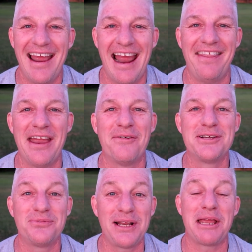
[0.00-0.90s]
And there
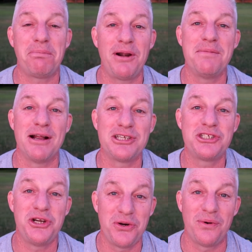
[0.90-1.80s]
was really pretty much
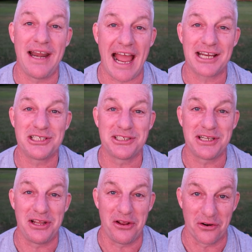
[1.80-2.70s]
two reactions
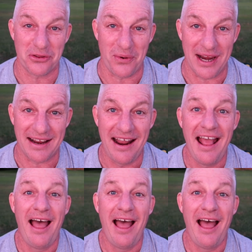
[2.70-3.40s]
to the earthquake.